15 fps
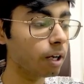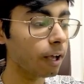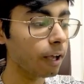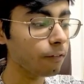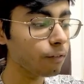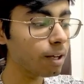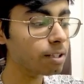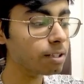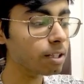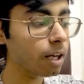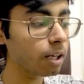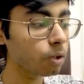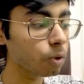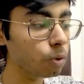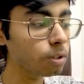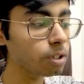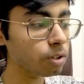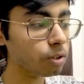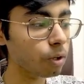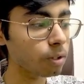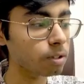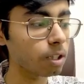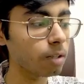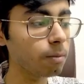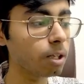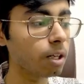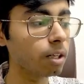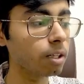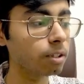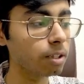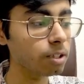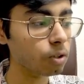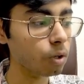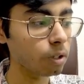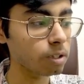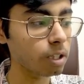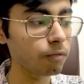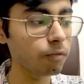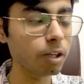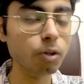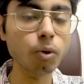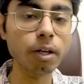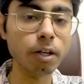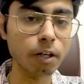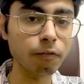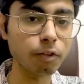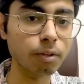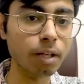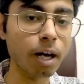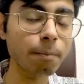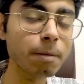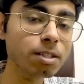if i say i know this concept this concept will go in review that